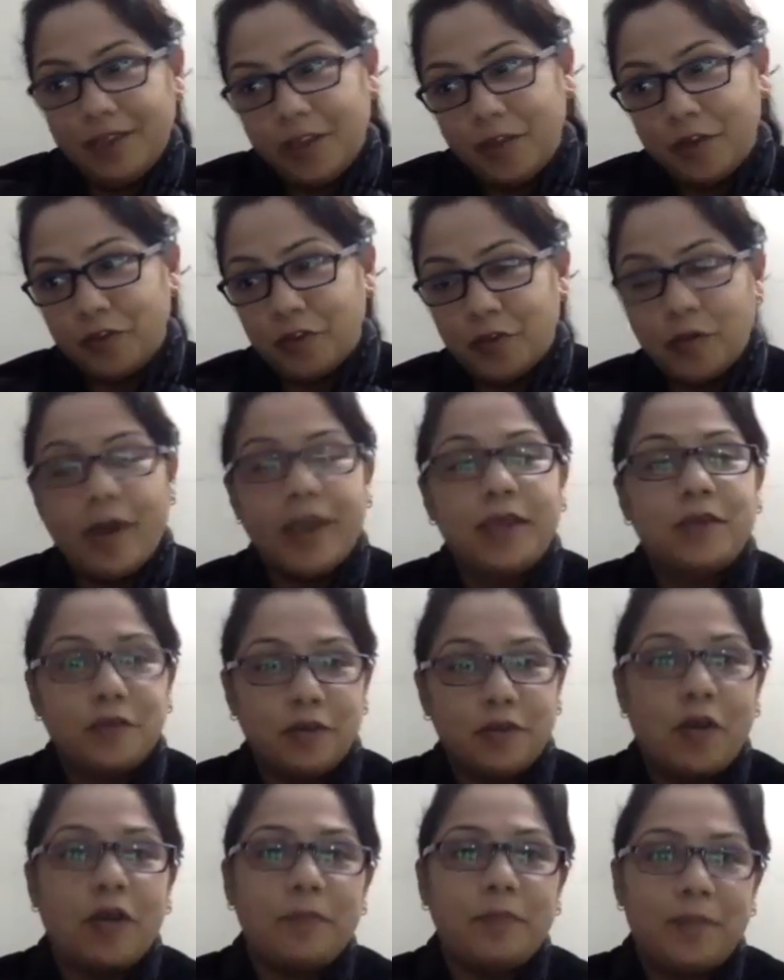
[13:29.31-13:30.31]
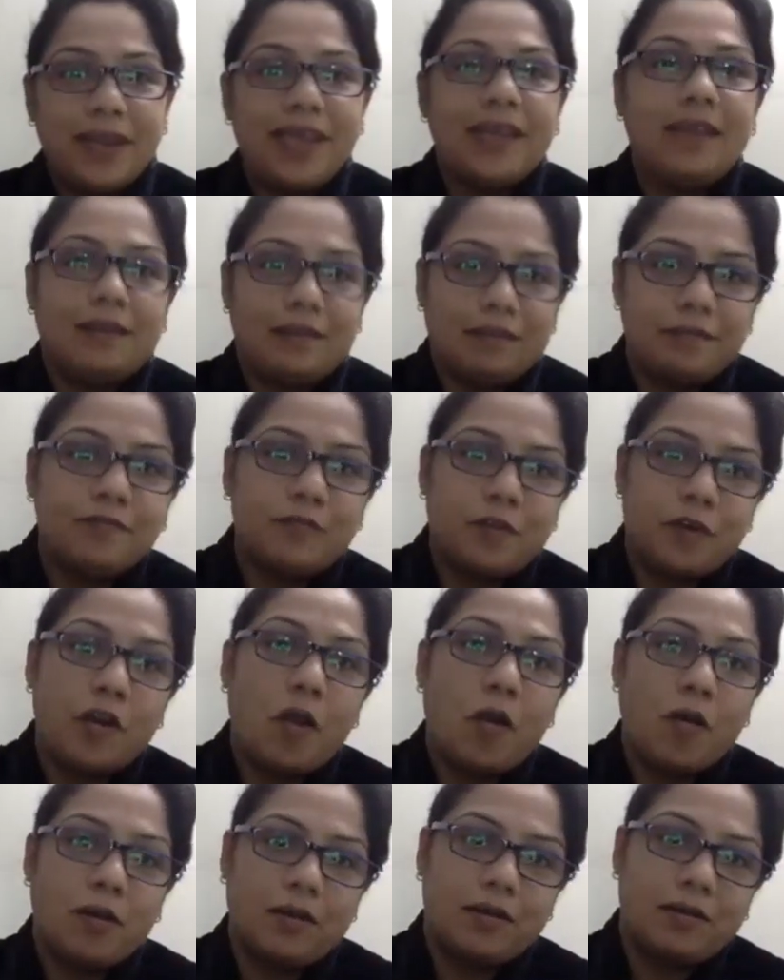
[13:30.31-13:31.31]
though I could not play for
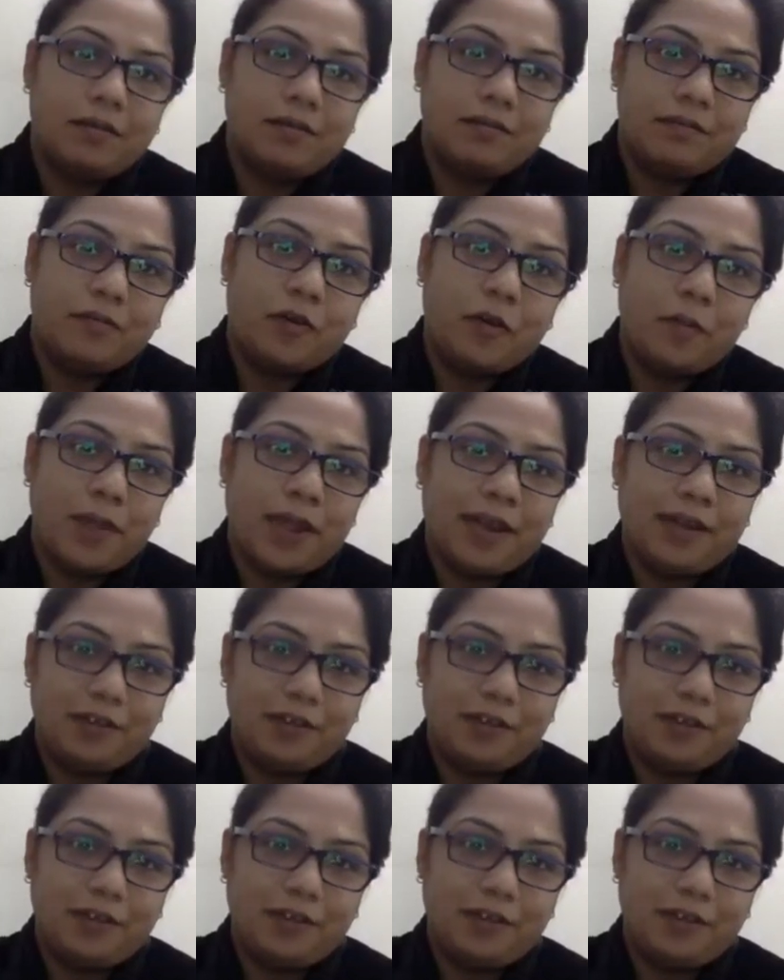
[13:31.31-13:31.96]
longer format.